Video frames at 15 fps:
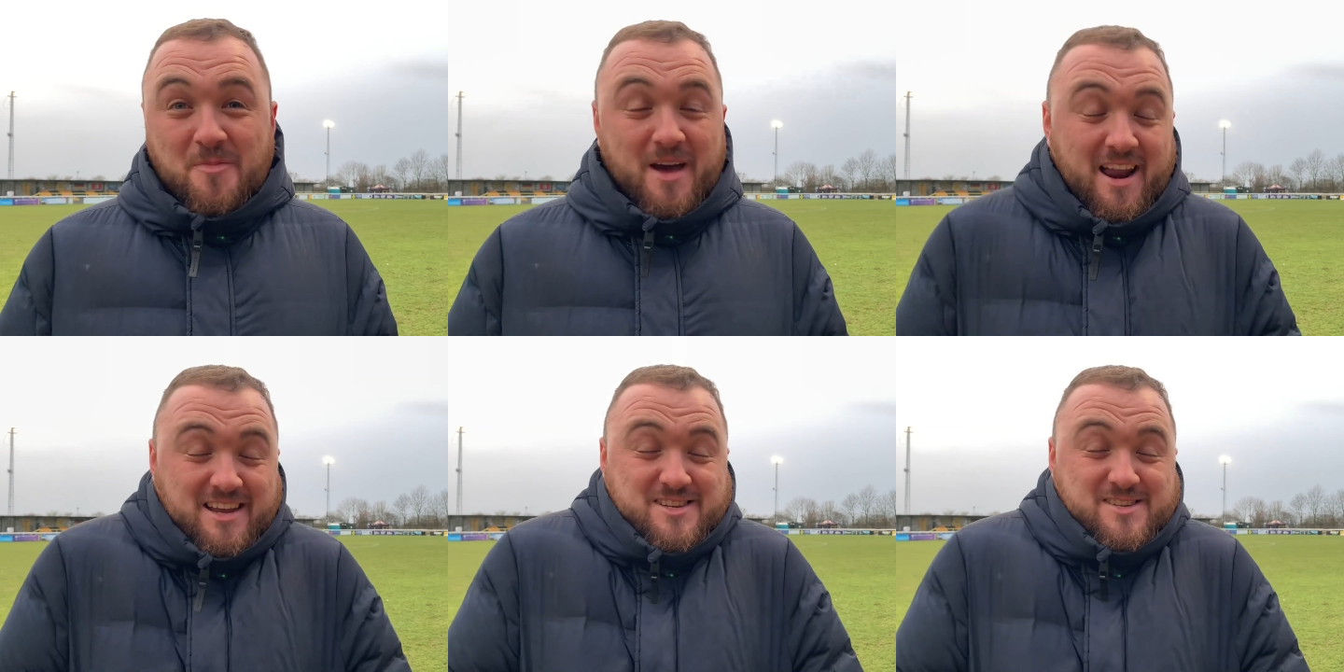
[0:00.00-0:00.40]

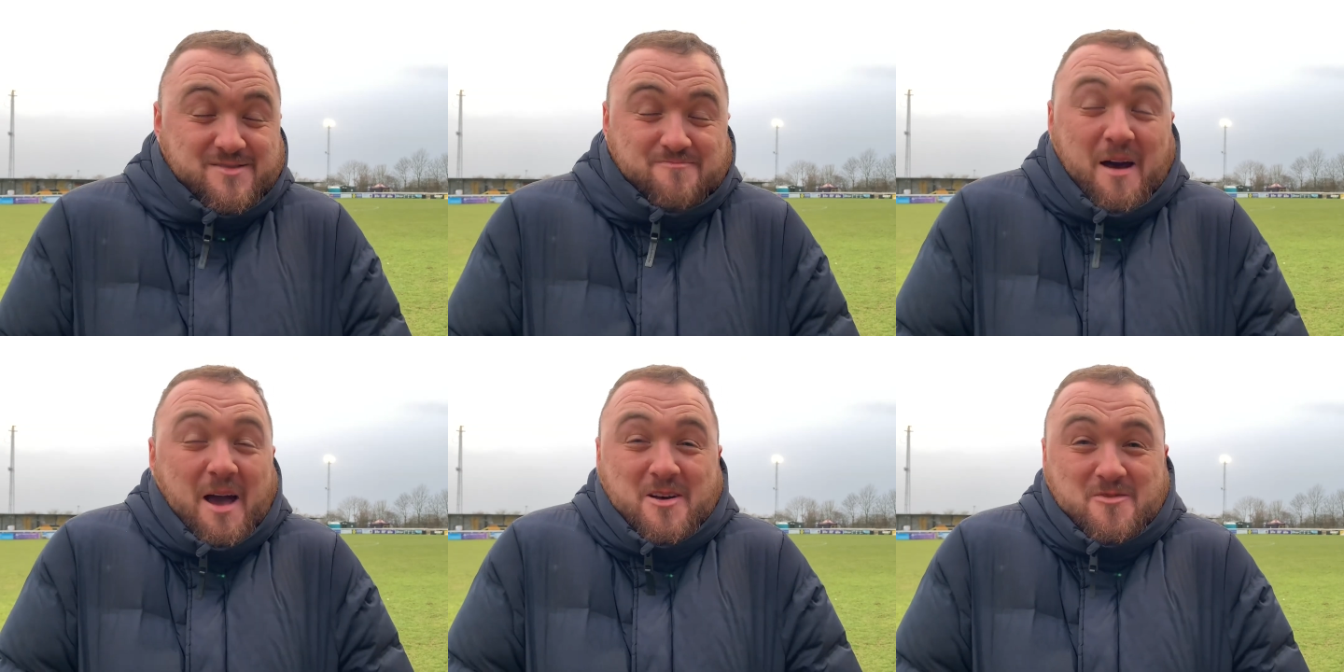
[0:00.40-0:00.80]
And I
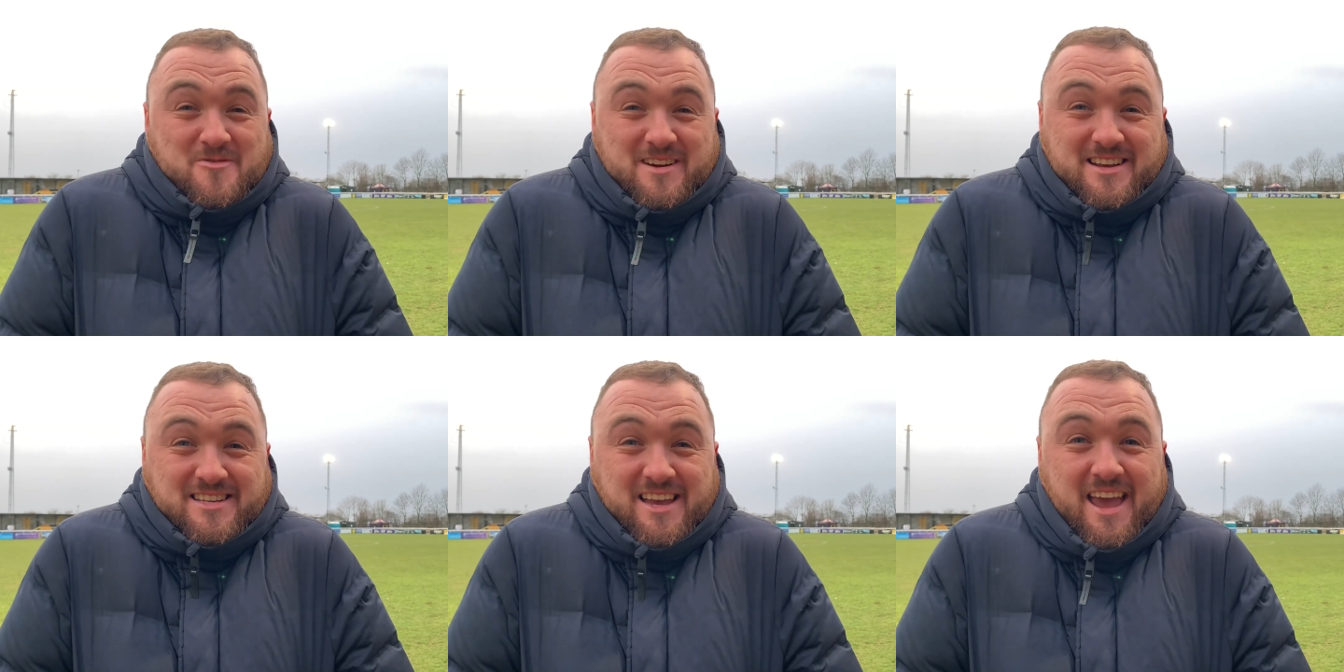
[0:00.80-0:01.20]
smile
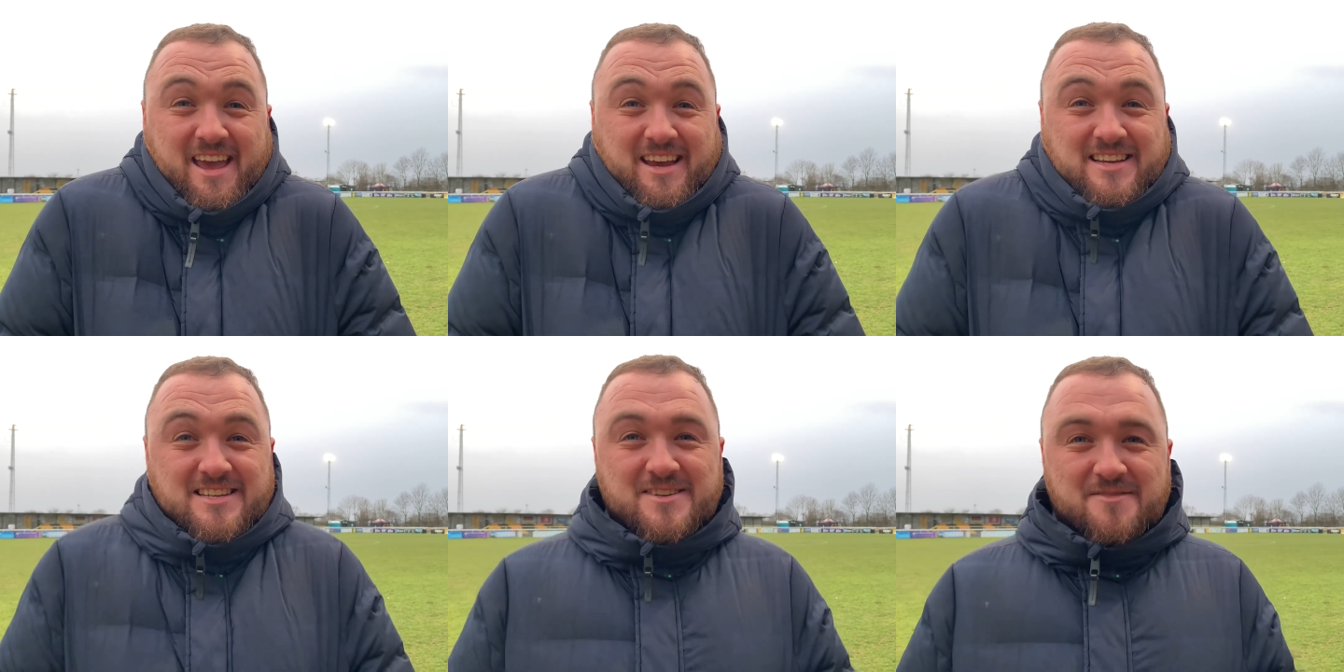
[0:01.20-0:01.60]
when I say it
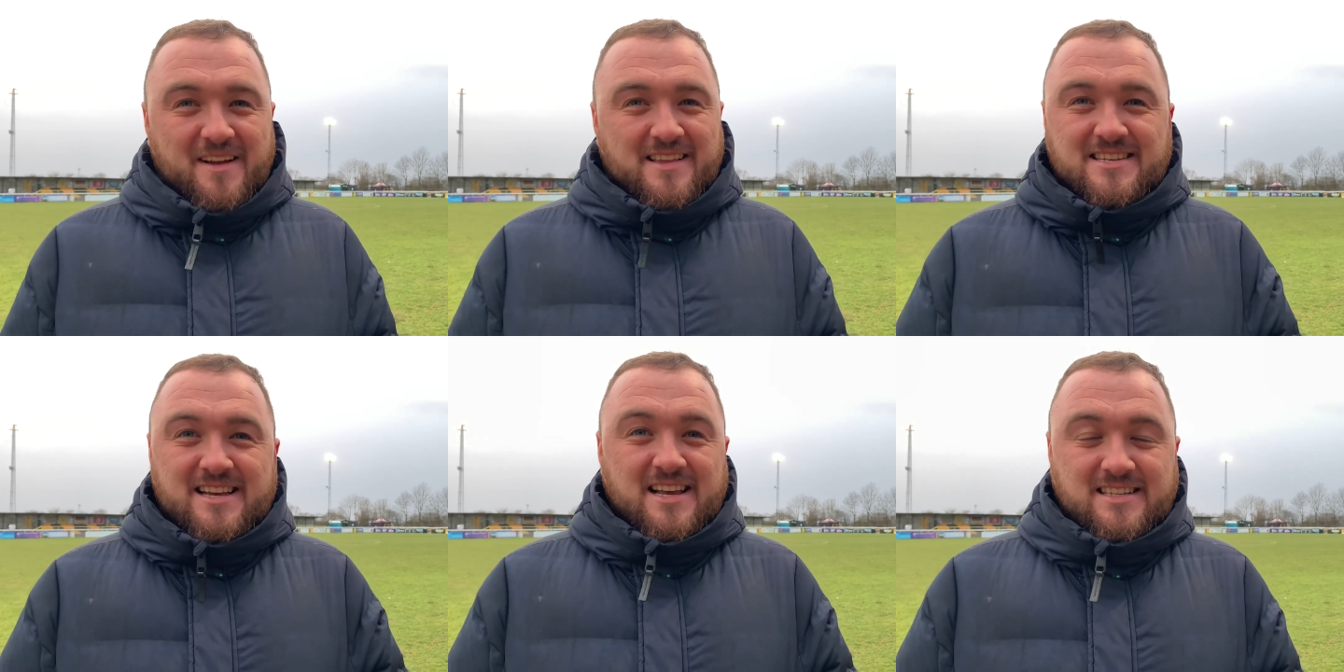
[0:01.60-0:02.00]
because it's
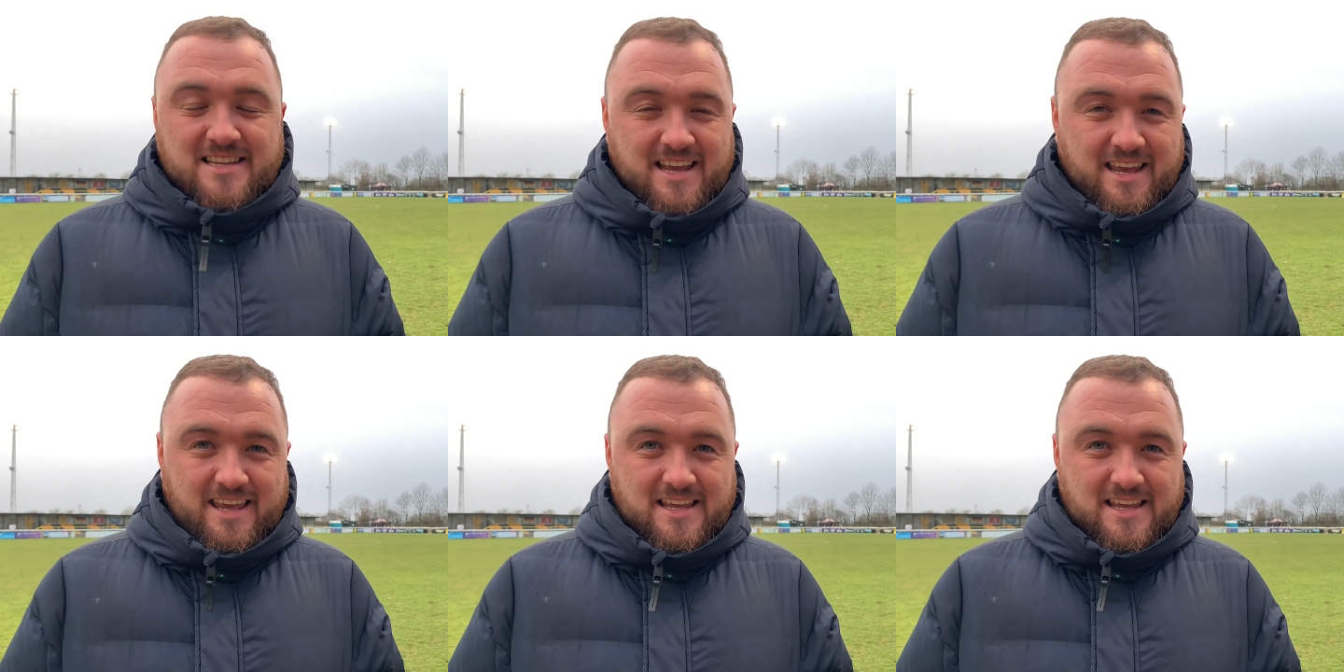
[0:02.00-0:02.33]
fantastic.